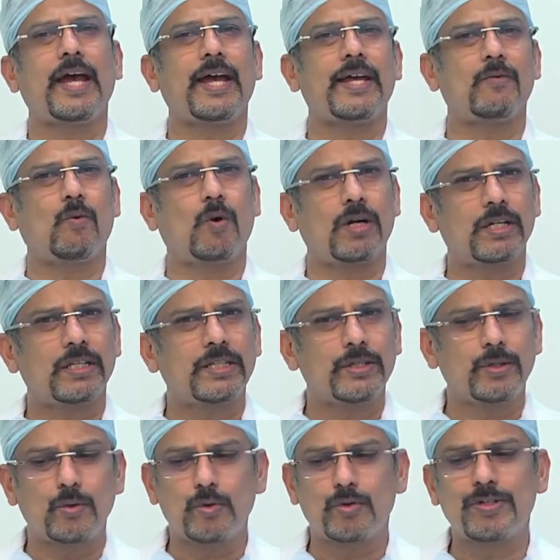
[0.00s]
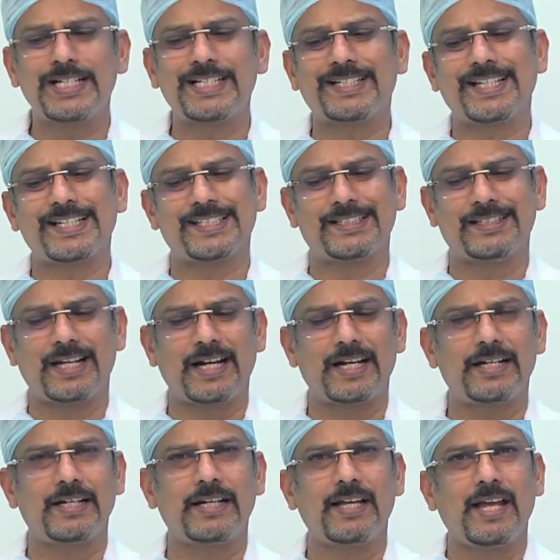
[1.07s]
and what are the usual tests done,